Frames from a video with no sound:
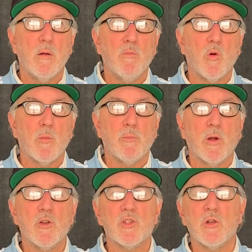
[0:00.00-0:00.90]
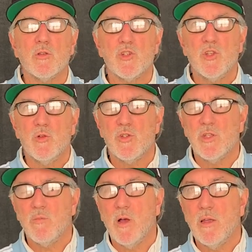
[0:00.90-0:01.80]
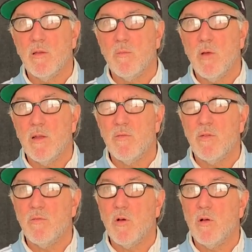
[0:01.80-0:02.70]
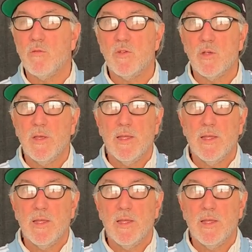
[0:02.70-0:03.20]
more personal shoots that might have involved